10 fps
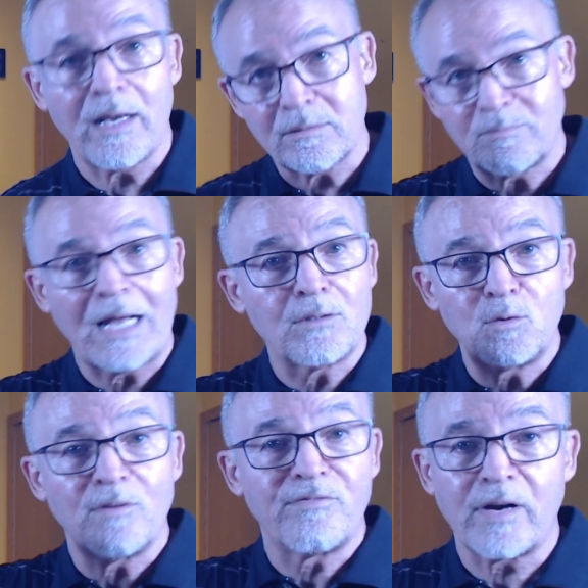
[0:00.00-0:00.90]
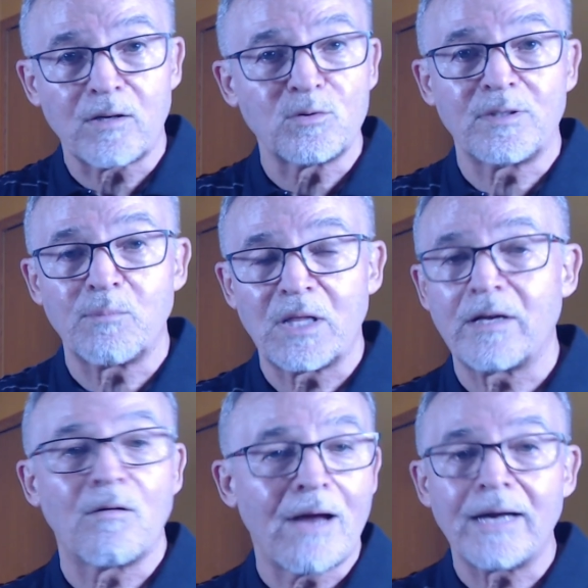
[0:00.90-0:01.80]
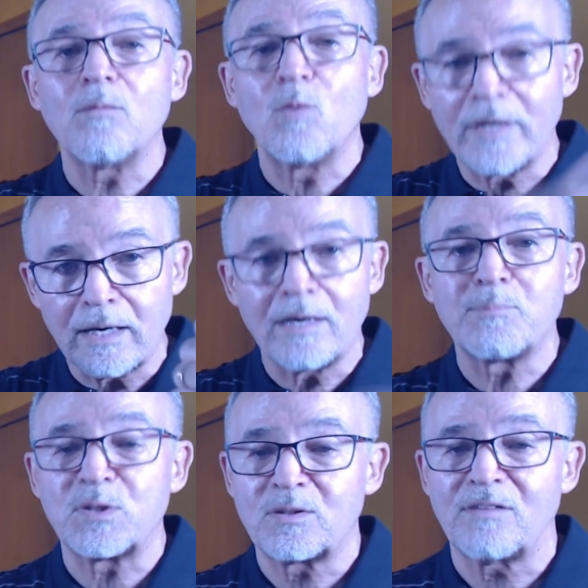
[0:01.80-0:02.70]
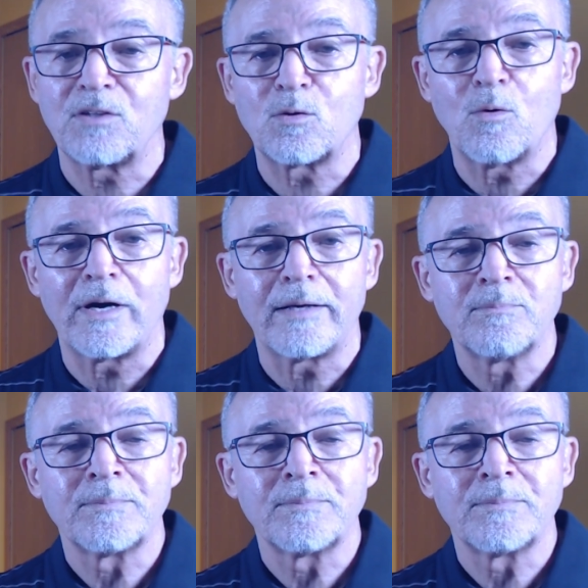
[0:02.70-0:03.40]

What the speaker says: I'll do a FICO simulator on it. We'll get it up to 720.